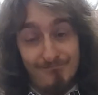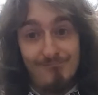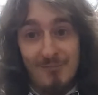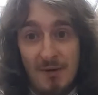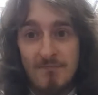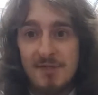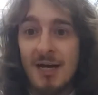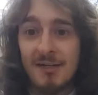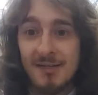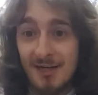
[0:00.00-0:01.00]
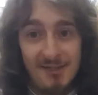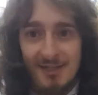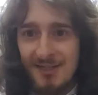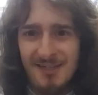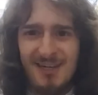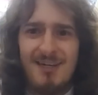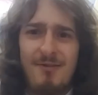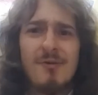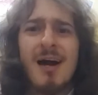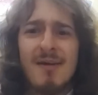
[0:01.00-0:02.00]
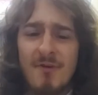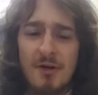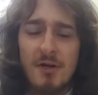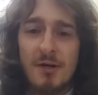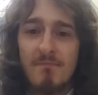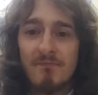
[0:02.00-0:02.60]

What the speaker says: Yep, ta ta ti ti ta. You got it. Very good.